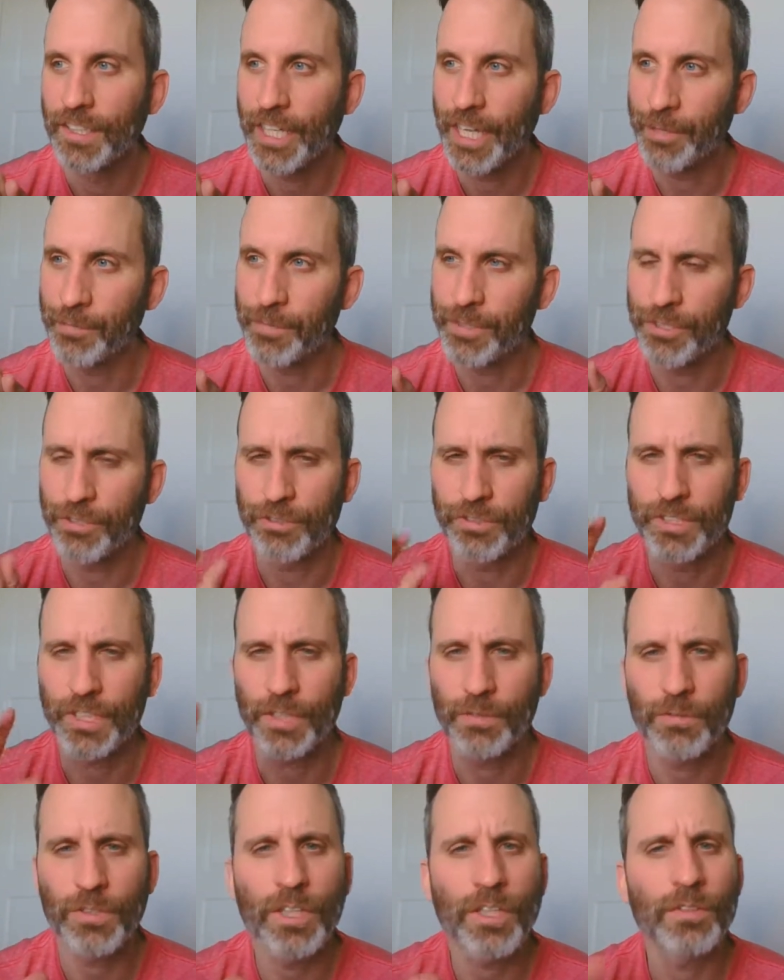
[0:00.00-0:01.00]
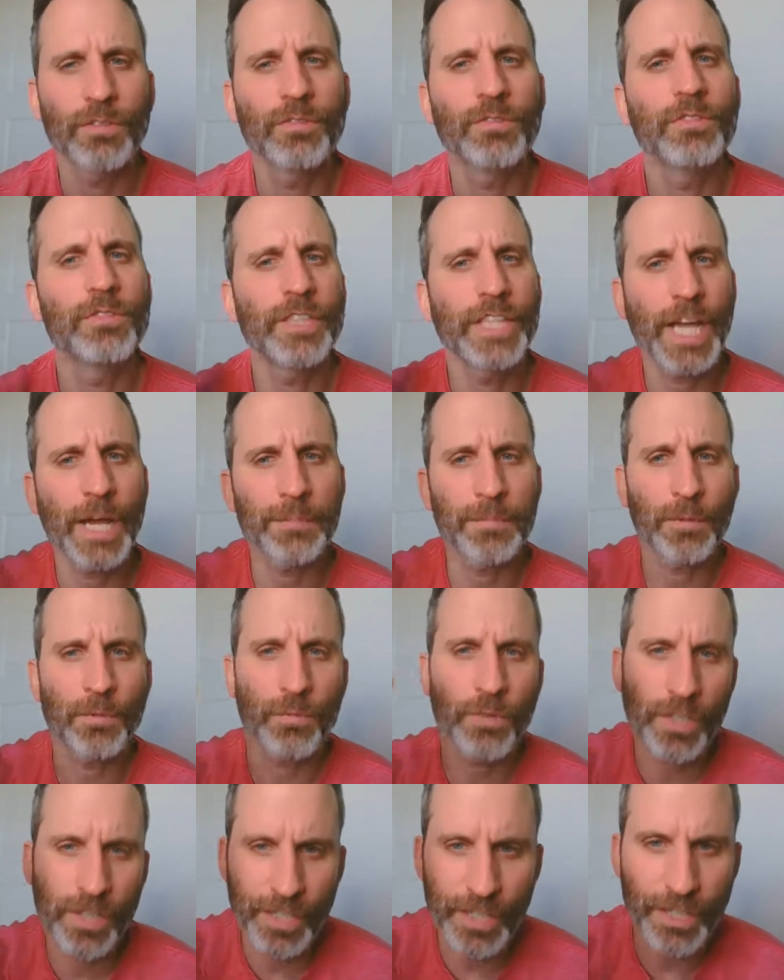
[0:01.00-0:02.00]
And when you say, well, yeah, but
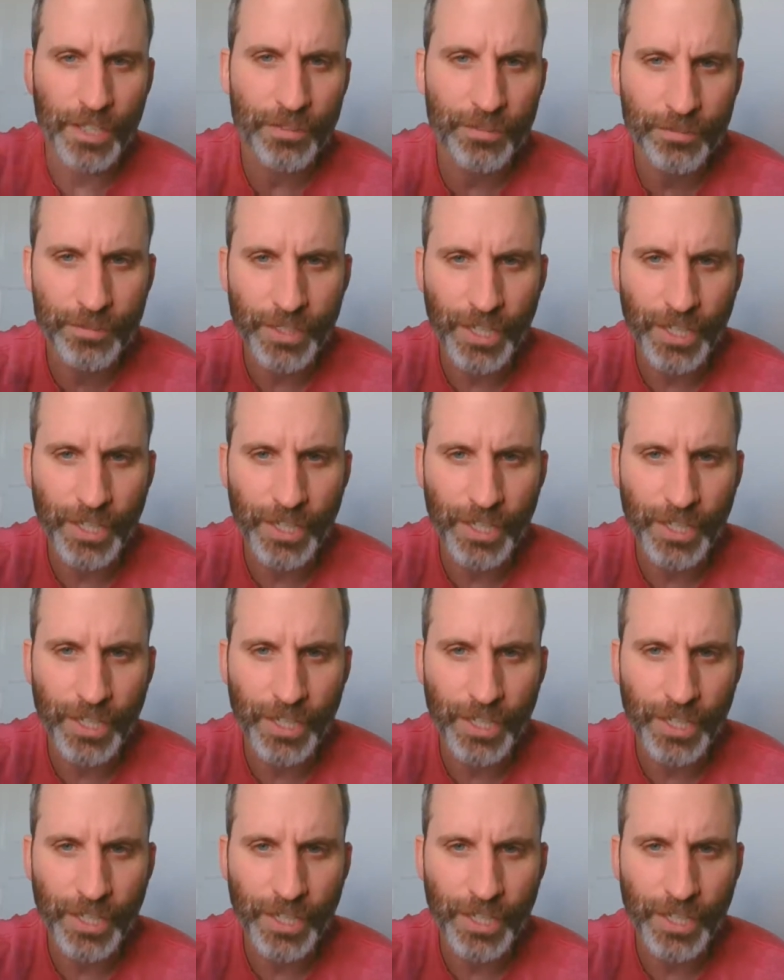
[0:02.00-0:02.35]
what if,